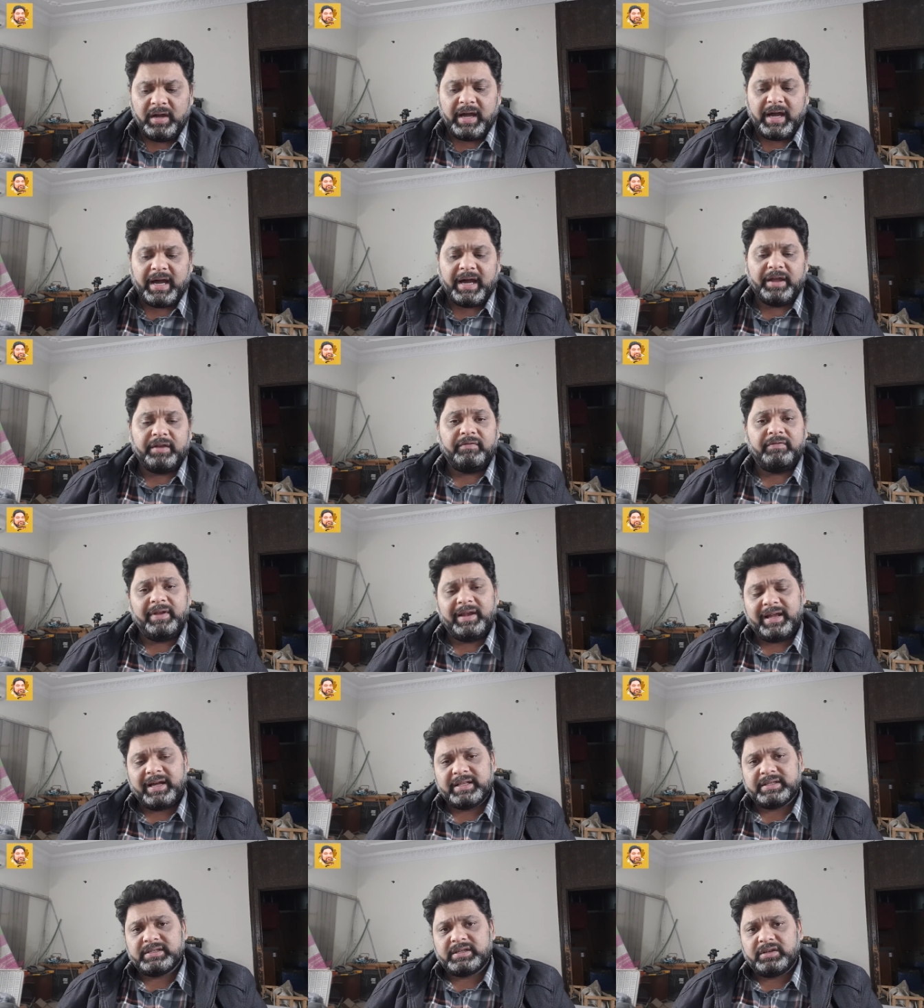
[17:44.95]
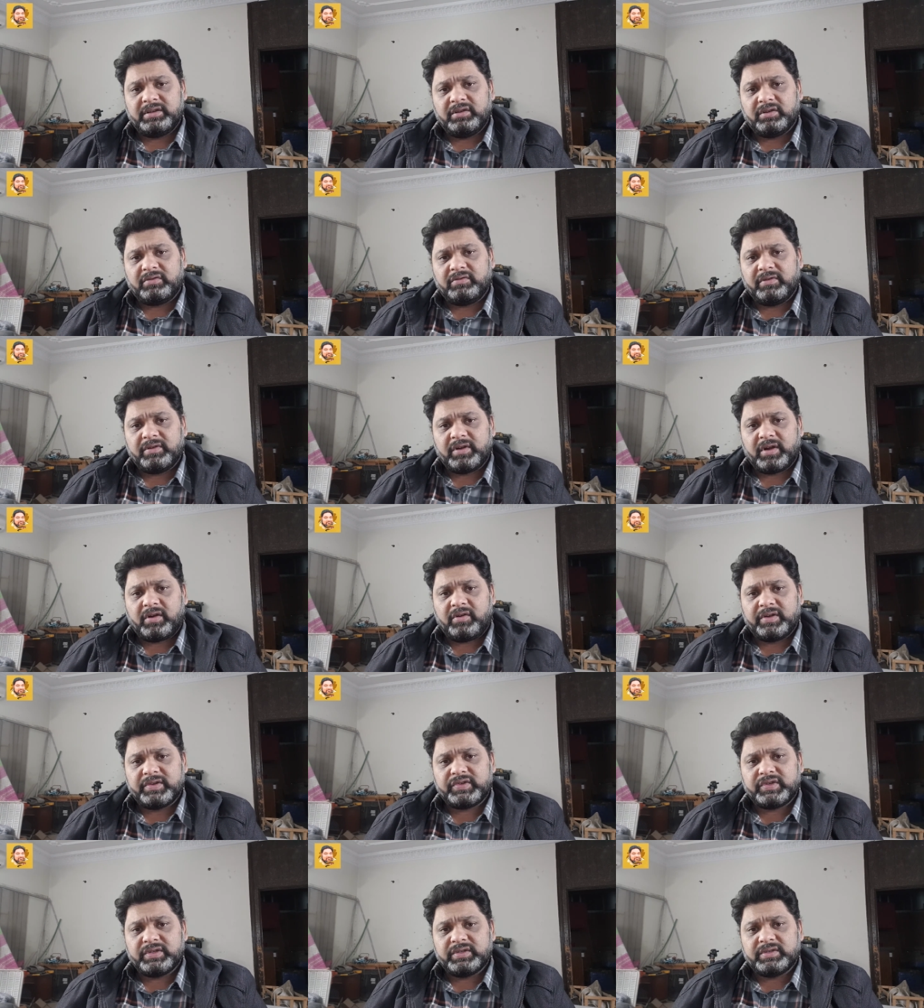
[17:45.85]
I will answer your
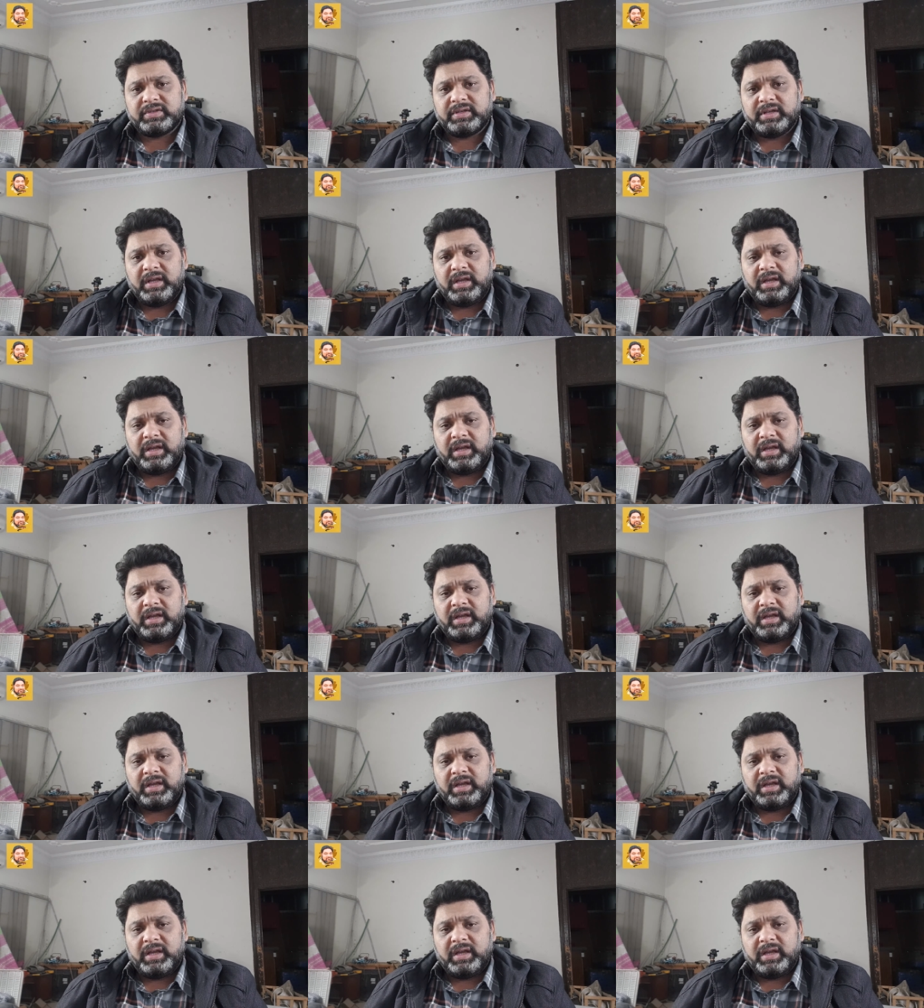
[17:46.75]
questions.